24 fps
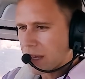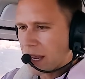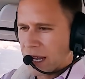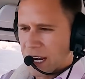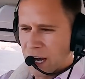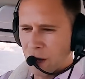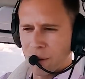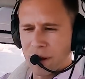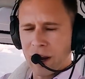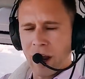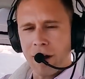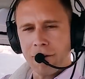
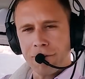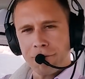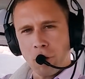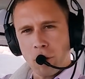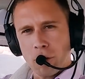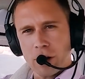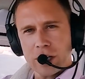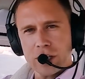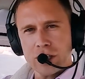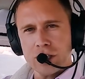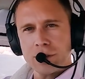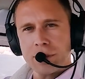Here we are,
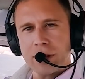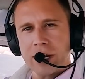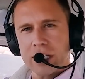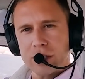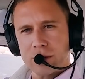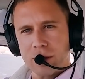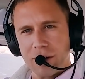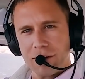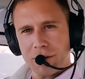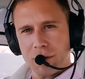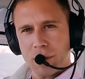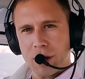42
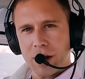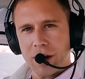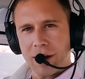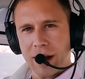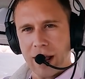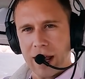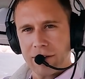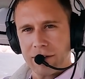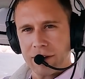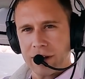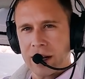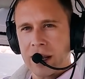minutes away from Winter
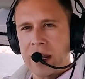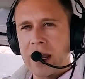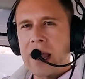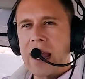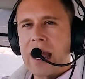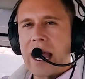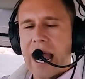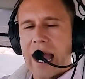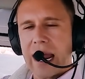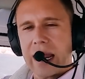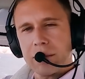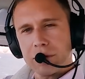Haven,
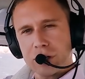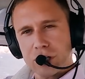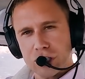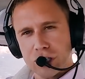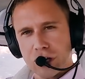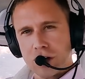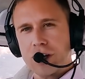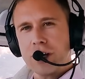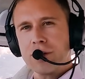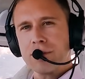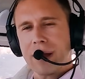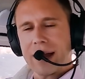and I'm going to
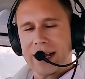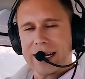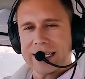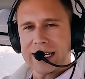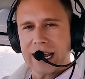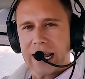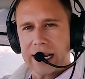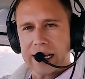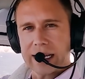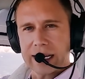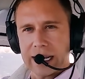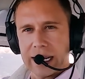show you my
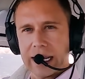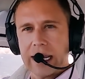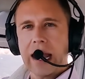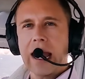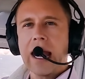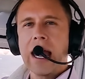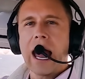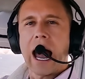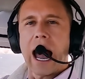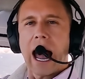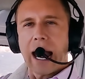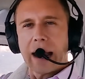technique.
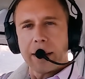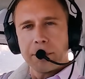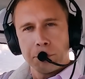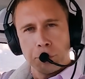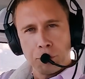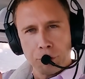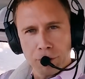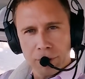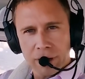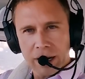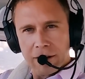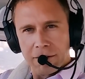I
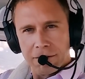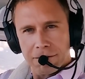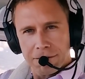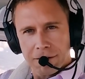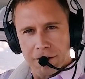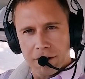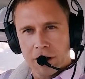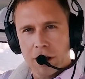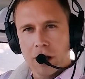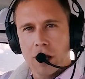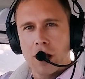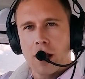
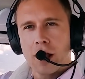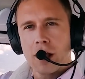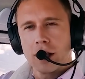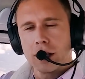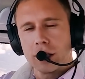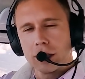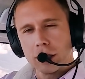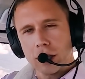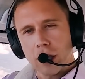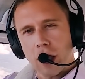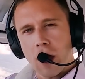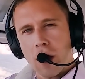brief,
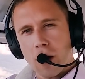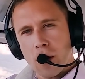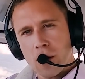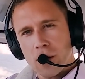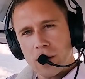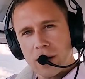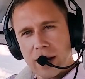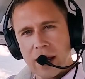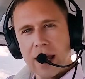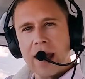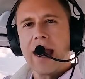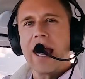
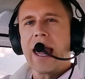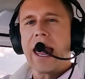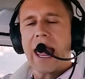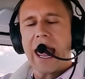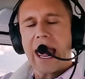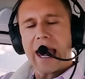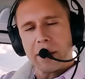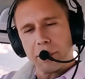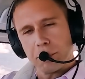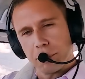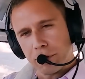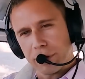load,
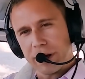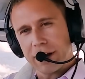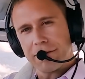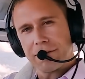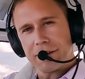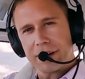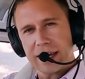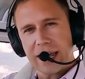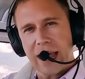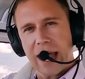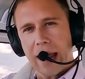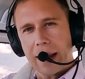and brief
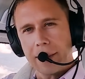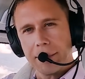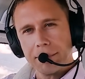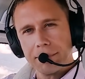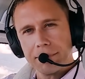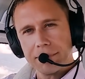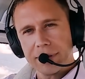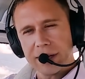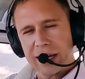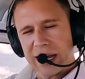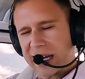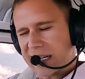again.
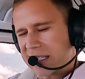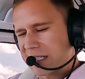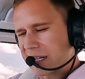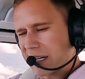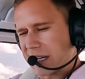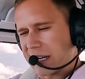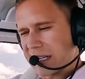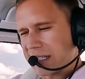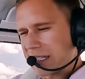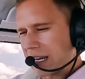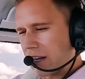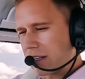It's
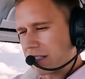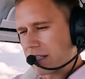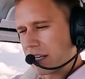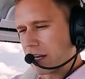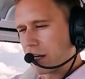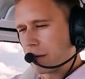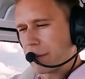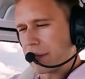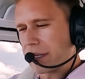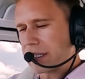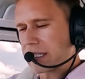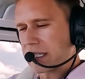gonna, it sounds a
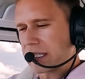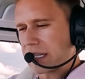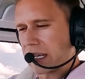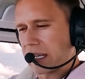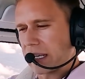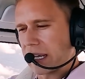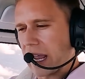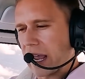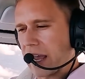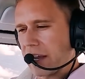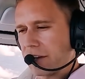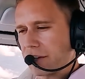little bit
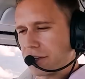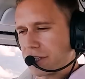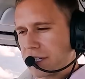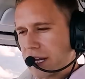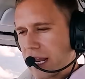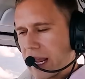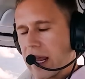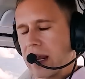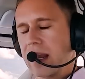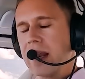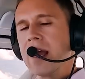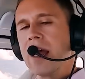silly, I
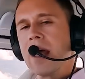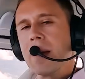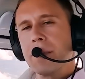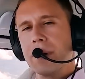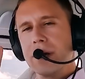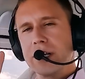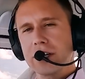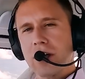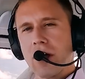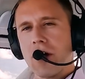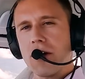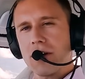understand, but
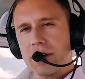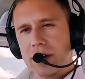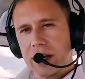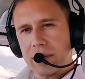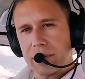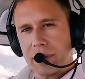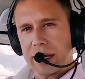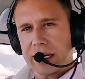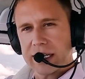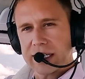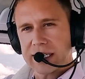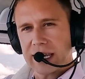it's all going
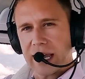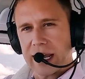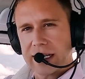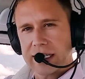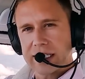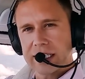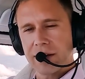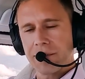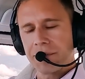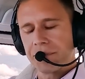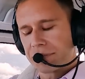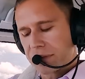to make
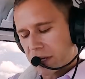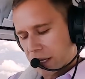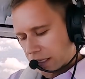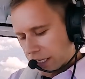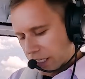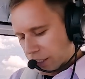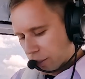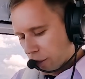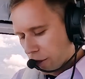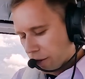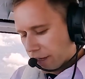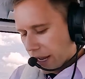sense.
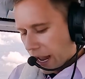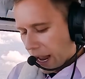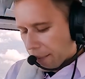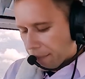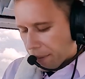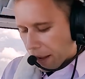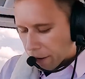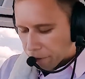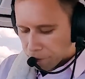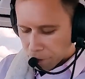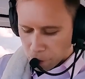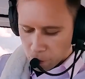Let's go to the
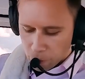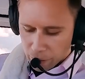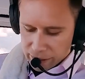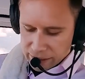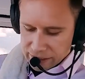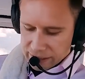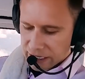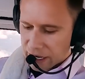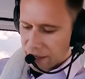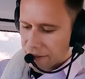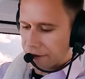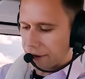iPad real quick
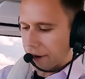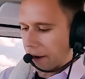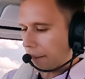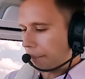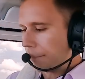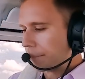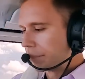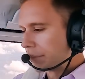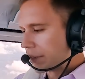together here.